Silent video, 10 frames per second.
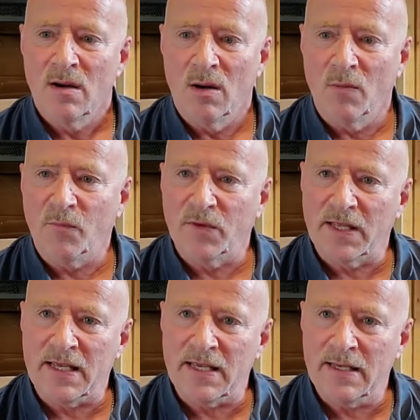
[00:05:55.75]

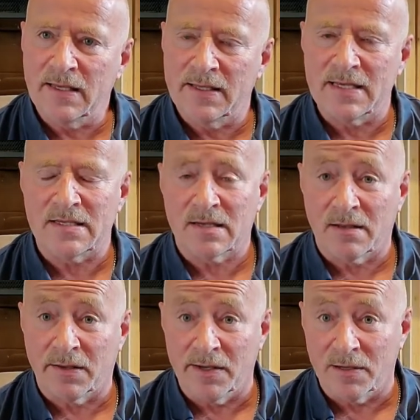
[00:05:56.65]
hopefully this
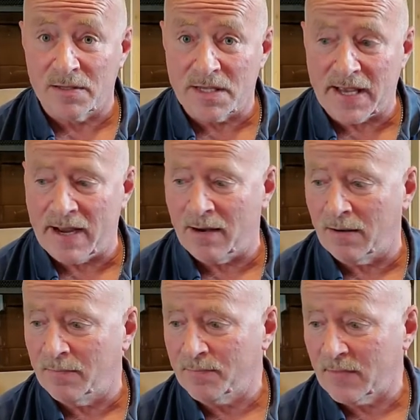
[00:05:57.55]
clears the
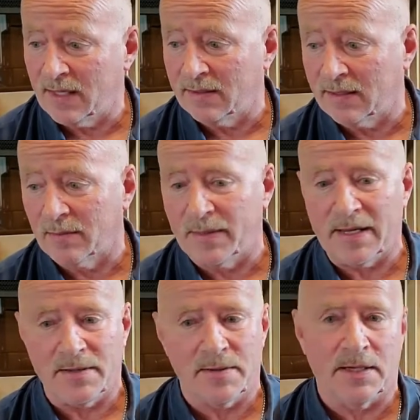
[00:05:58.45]
air a little
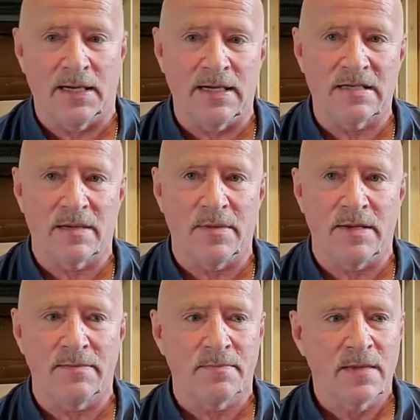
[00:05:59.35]
bit you guys i
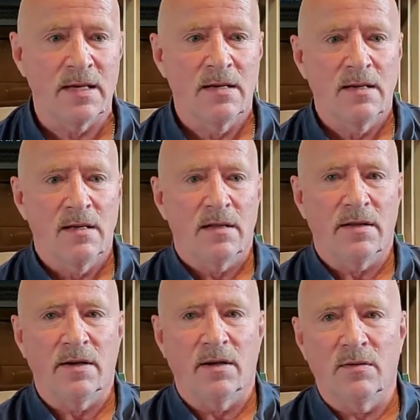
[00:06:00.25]
mean
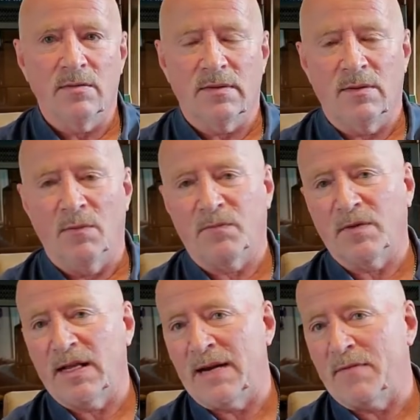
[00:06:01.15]
you know
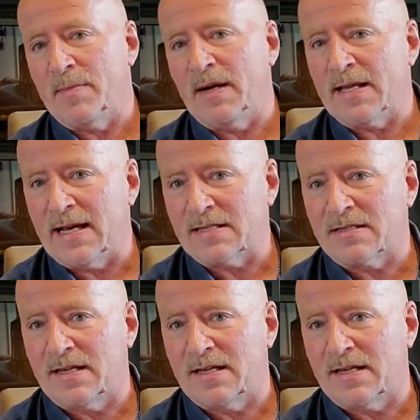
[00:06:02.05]
hopefully everybody gets